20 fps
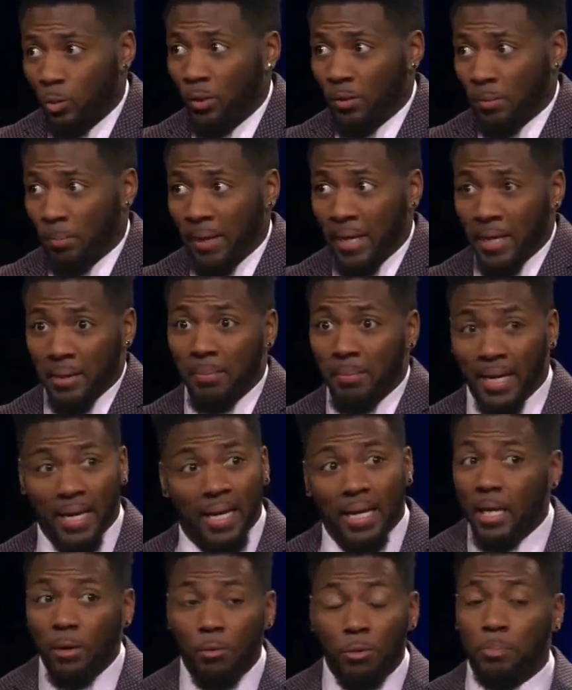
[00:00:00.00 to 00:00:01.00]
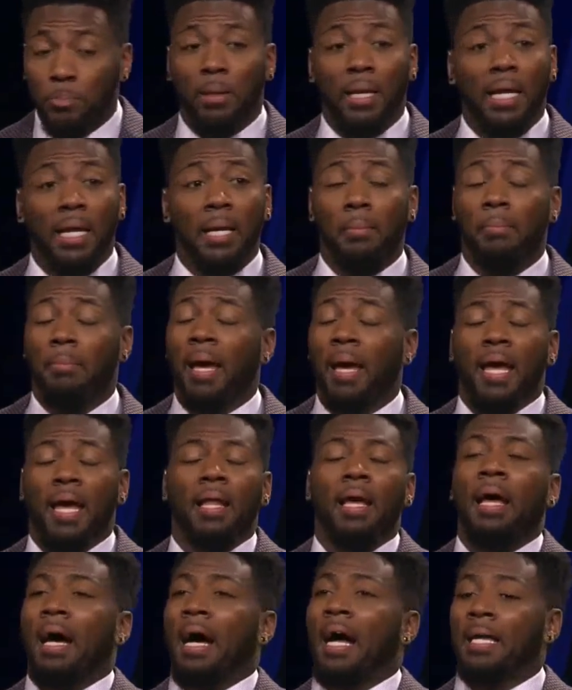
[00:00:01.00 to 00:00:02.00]
with Peyton Manning. He was playing bad.
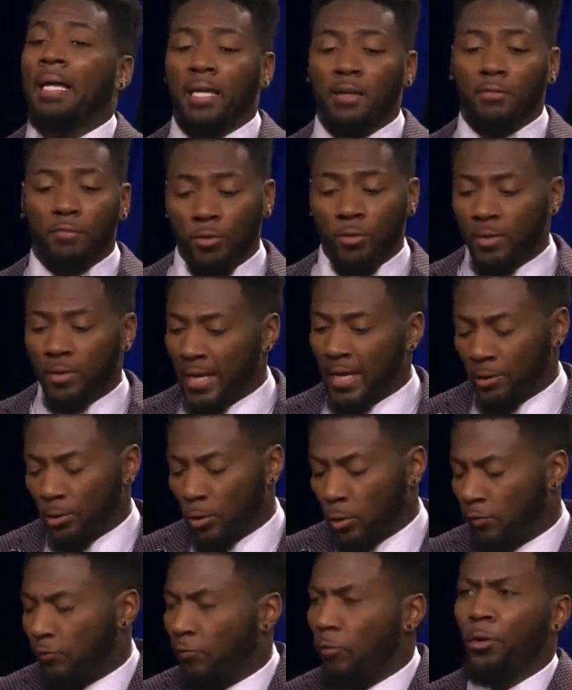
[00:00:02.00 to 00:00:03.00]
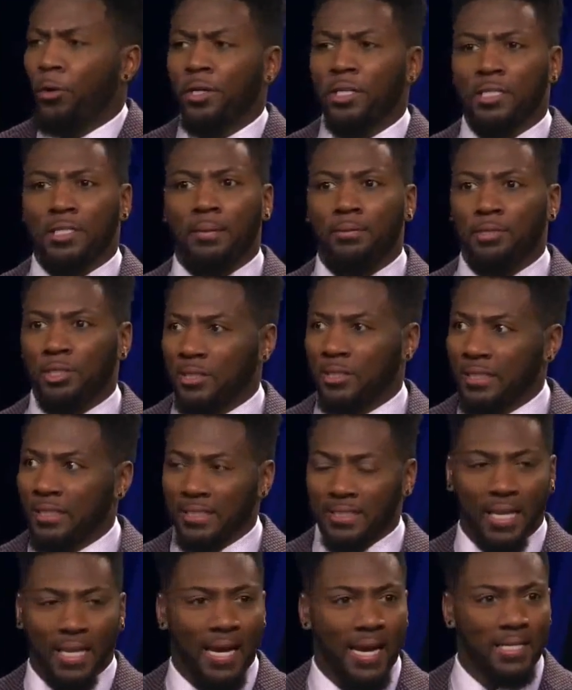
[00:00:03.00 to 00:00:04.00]
I give you that. He threw 4 interceptions in
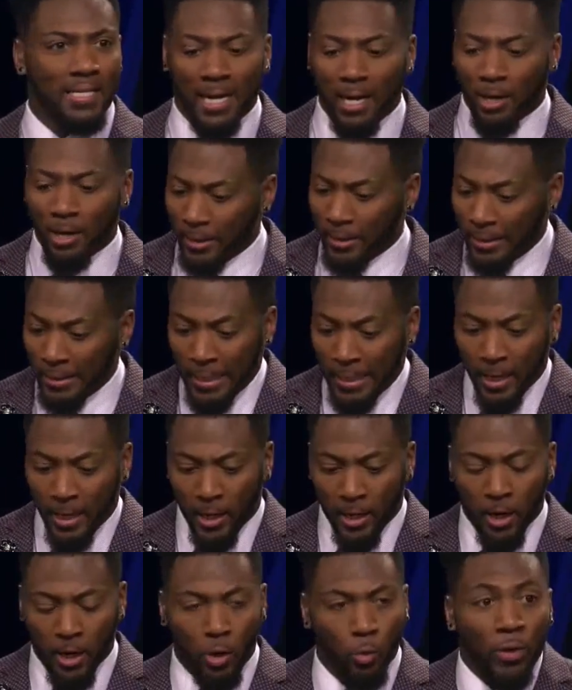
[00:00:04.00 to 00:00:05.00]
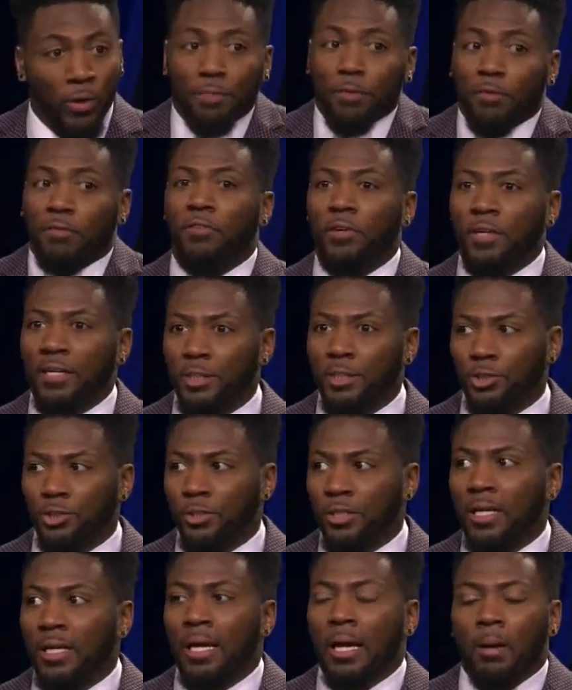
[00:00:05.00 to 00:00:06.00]
his last outing with the foot
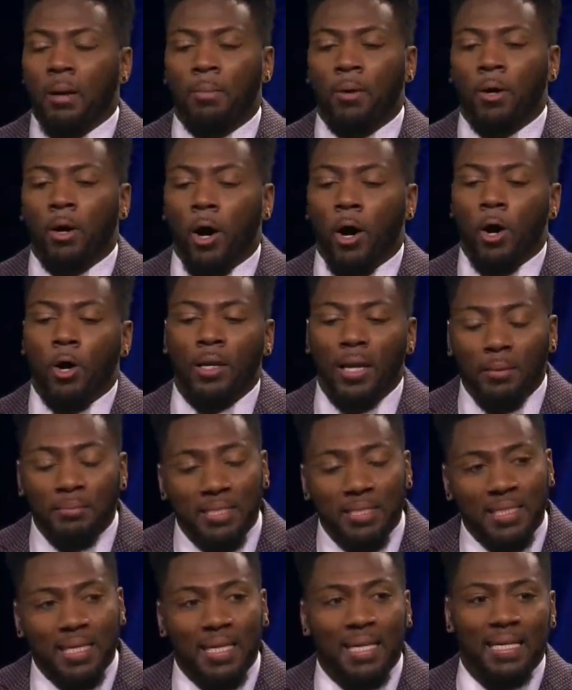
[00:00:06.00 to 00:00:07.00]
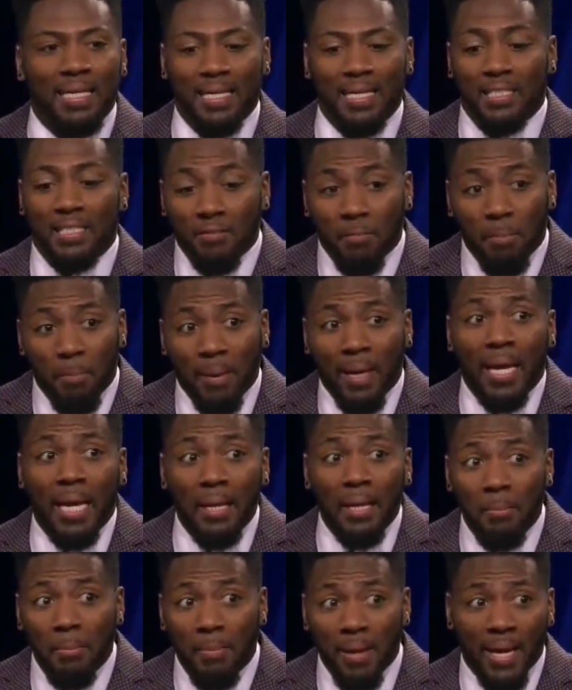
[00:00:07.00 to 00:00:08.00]
injury. But all I'm saying is if
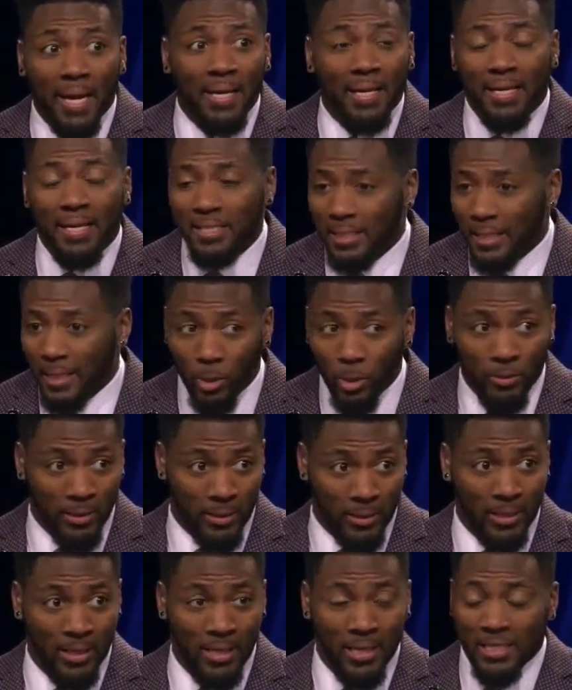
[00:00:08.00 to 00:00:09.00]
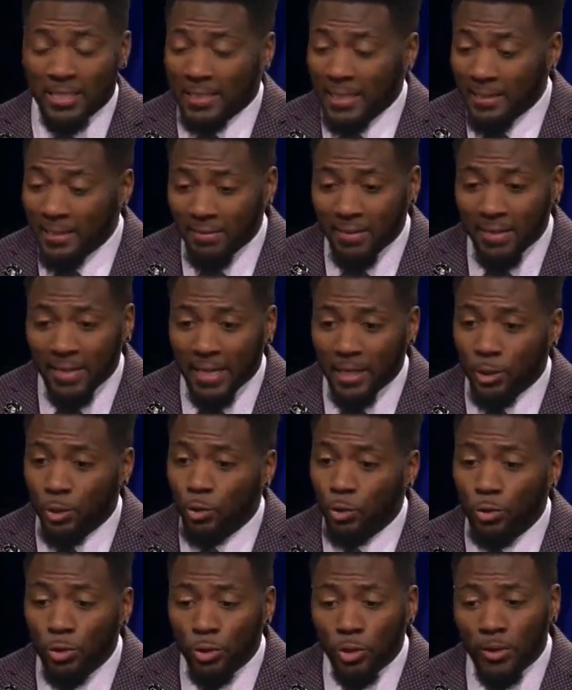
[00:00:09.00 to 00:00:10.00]
Peyton Manning is healthy, Stephen A.,
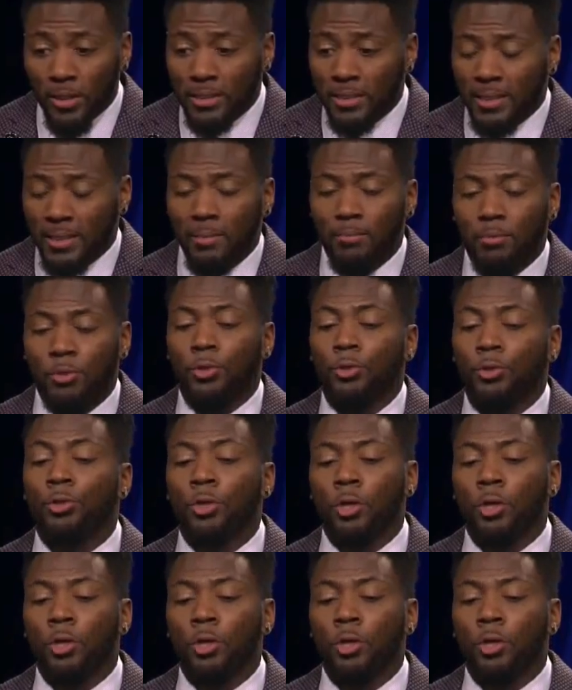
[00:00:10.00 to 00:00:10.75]
you know it, Skip, you